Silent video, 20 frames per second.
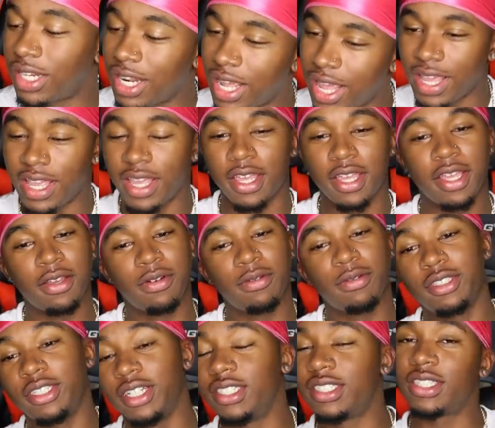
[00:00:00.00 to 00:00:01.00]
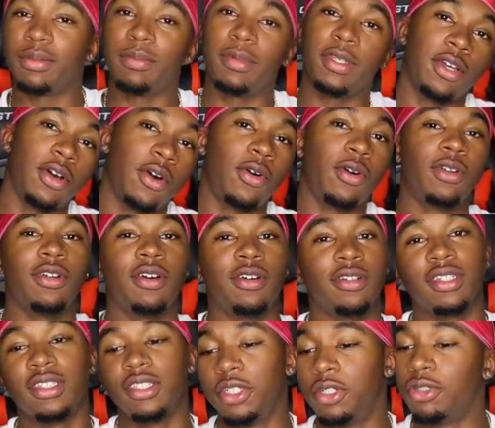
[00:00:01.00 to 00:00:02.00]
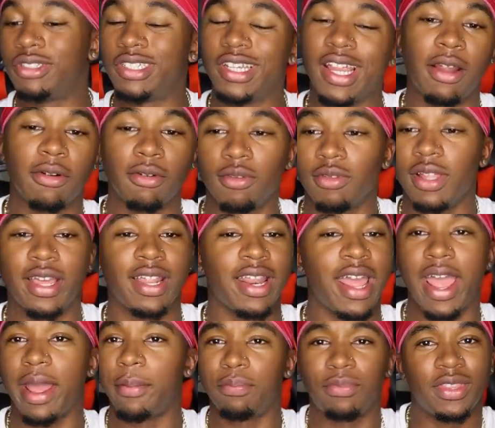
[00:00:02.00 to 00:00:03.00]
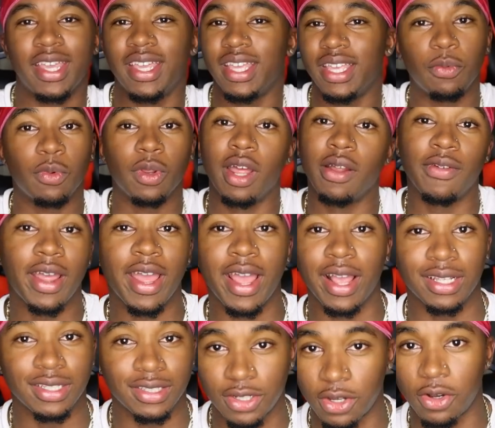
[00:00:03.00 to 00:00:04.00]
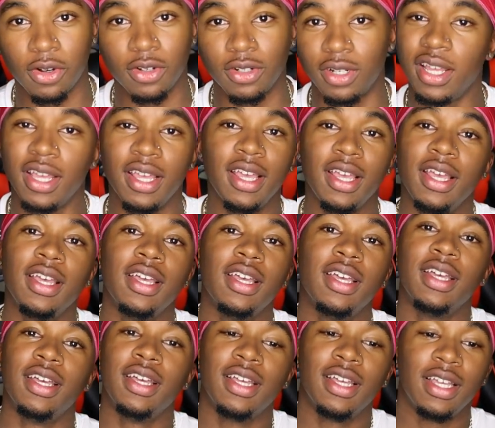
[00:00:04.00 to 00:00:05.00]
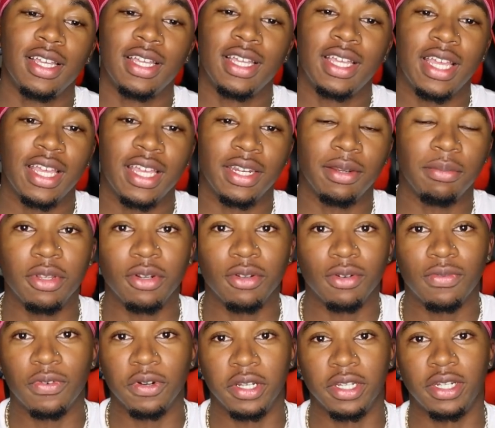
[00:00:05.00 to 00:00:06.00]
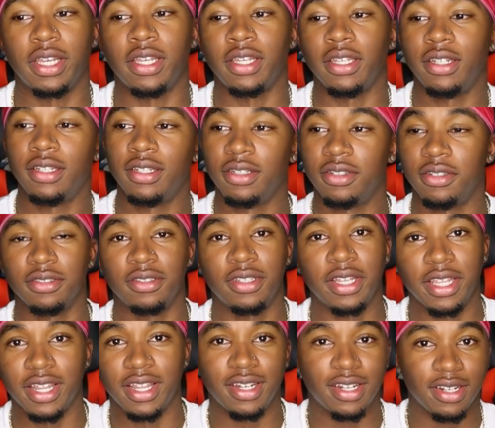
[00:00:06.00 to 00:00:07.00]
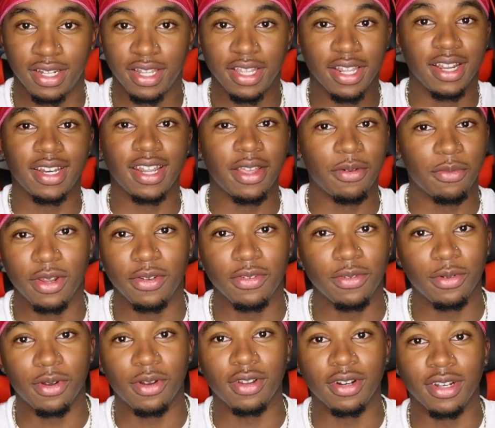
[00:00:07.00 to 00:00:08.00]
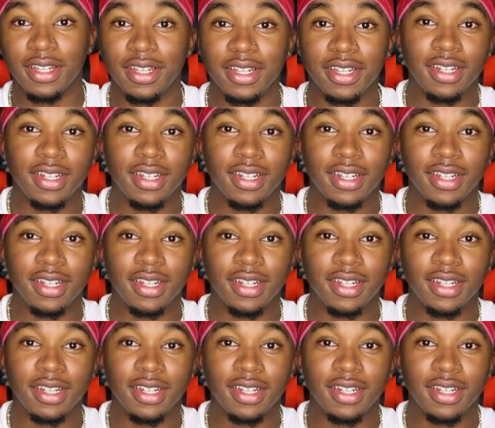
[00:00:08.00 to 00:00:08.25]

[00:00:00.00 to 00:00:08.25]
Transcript: Today, we're just gonna be going on the little chat roulette app thingy, whatever the heck it's called, in the middle of freaking night, or late at night, whatever you call it,